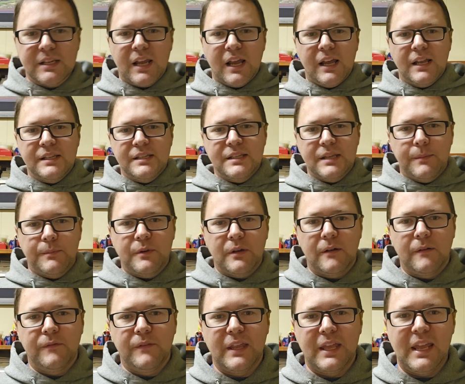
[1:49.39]
concept
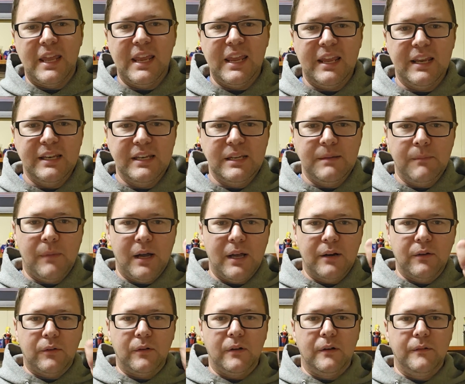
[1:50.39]
of the handy
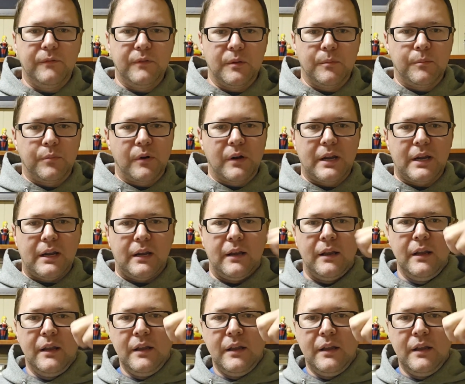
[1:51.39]
model of the brain.